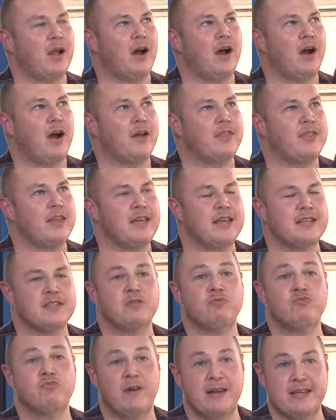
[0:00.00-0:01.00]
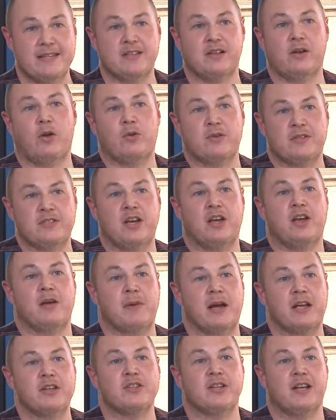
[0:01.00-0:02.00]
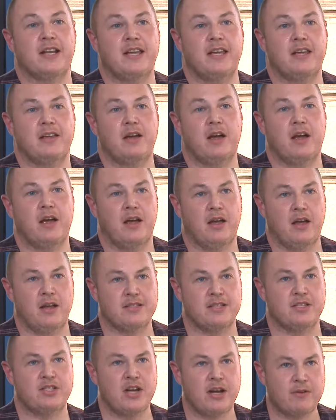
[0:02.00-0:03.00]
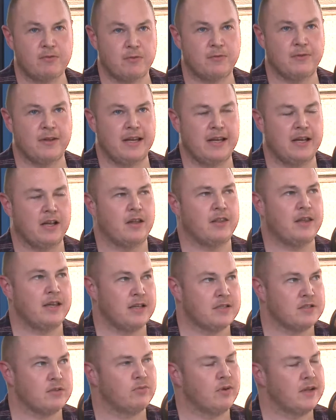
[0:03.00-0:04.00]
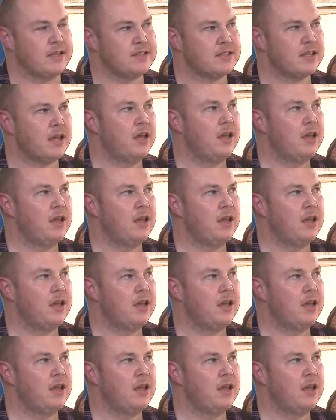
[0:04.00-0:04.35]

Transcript: I think it's a risk long term, actually. As a general feeling, I think it's a risk.